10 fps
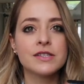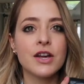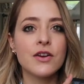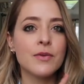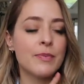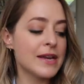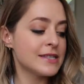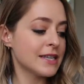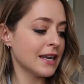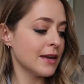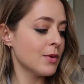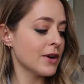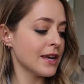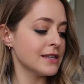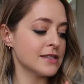So basically
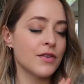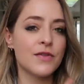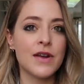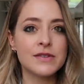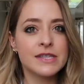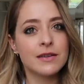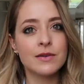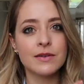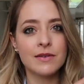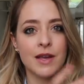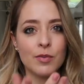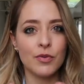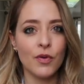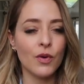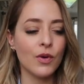what it is, if you've never seen it
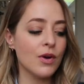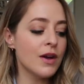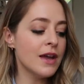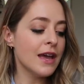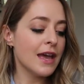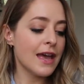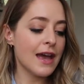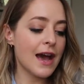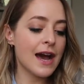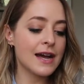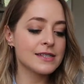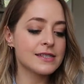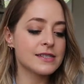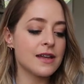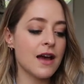before, it
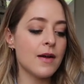has